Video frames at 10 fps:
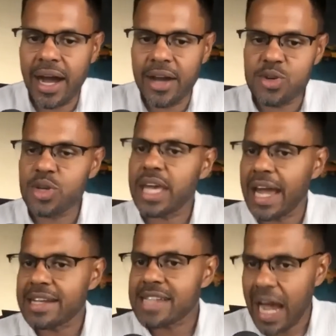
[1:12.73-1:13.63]
you
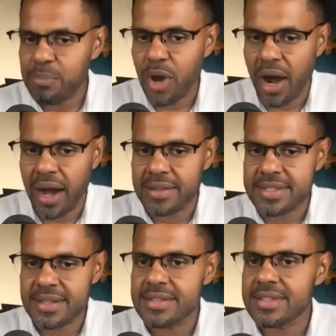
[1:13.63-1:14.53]
can type your
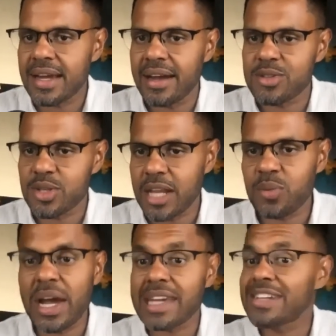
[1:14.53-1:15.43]
answers so that
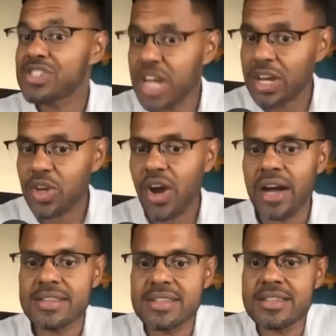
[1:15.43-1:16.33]
way I can check your
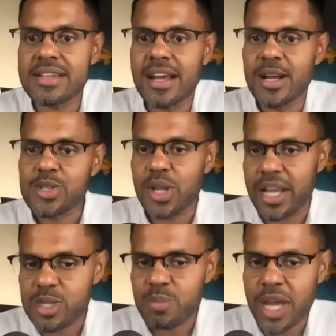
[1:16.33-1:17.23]
answers. So
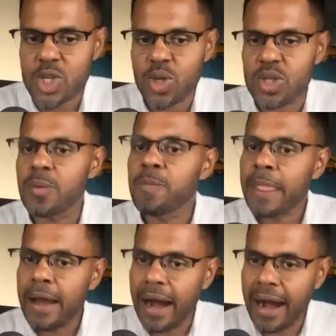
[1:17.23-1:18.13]
let's make sure to
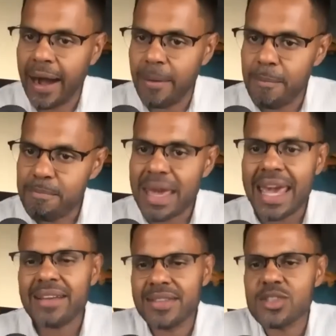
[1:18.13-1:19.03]

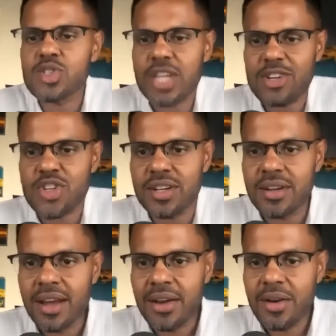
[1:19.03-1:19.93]
make this
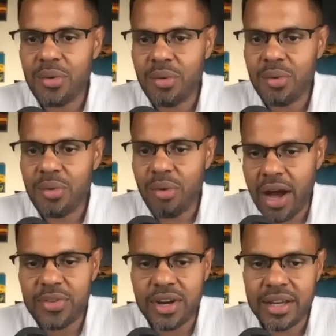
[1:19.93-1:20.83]
session
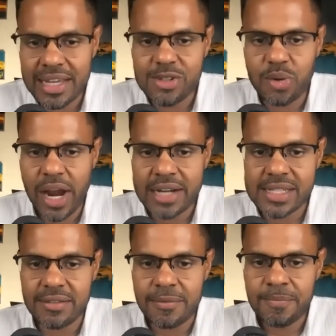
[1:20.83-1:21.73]
rather
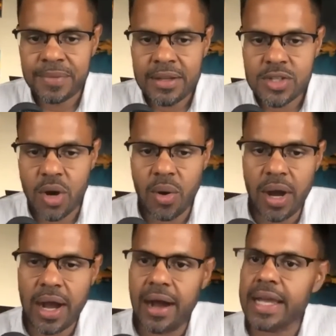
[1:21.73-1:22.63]
interactive. So
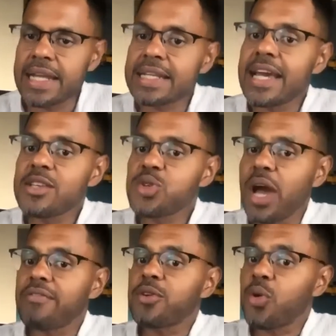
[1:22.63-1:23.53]
in case you
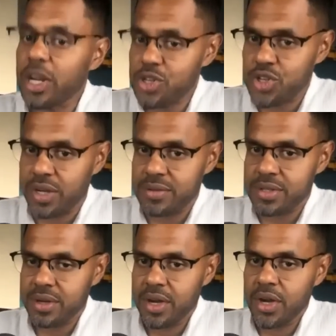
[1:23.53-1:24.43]
have questions
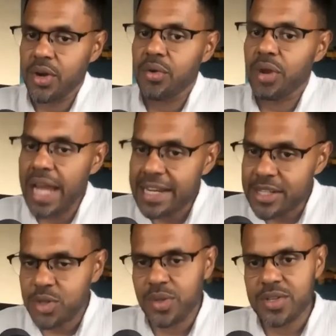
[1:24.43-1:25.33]

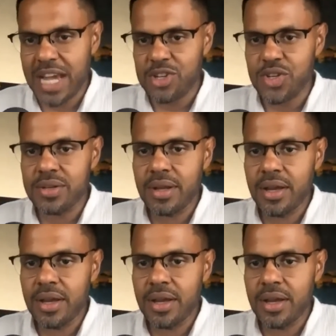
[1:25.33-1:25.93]
related to the session,